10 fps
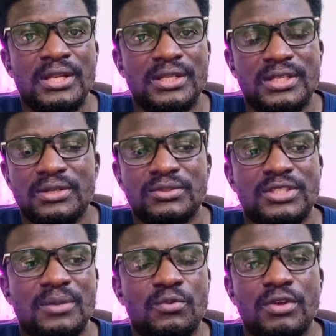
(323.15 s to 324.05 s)
It kills
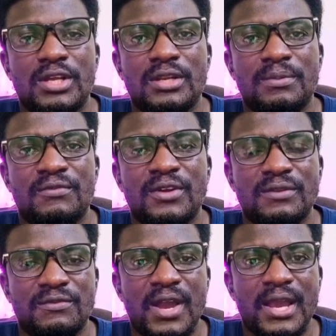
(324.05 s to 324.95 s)
them quickly before the
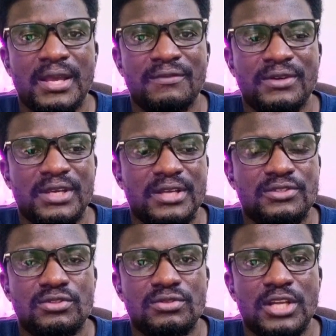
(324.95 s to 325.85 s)
fire even
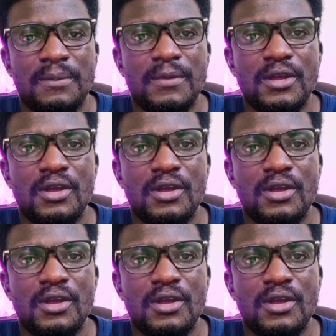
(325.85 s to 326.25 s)
gets to them.